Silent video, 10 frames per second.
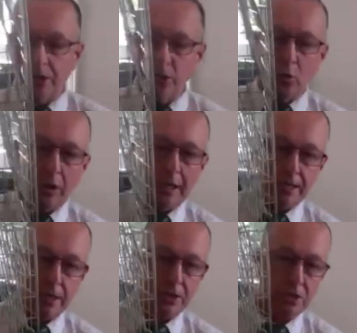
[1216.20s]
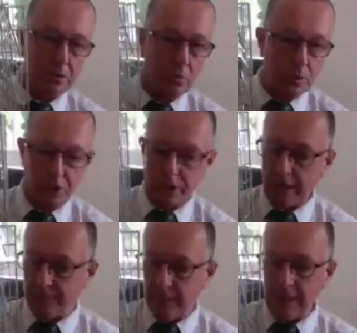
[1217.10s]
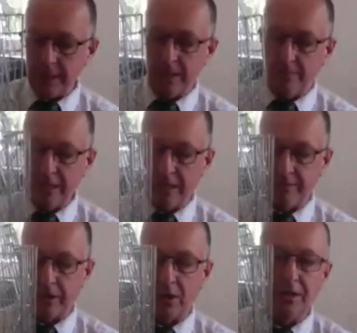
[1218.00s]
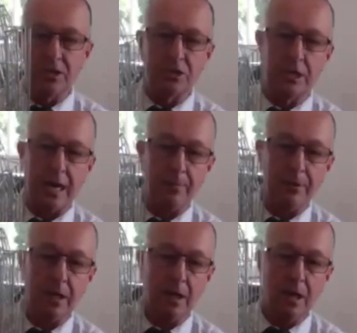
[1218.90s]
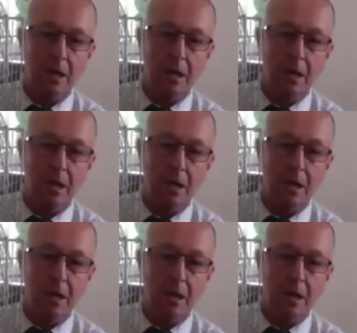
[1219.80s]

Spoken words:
and all he does, watch carefully, in the blink of an eye, this is going to happen,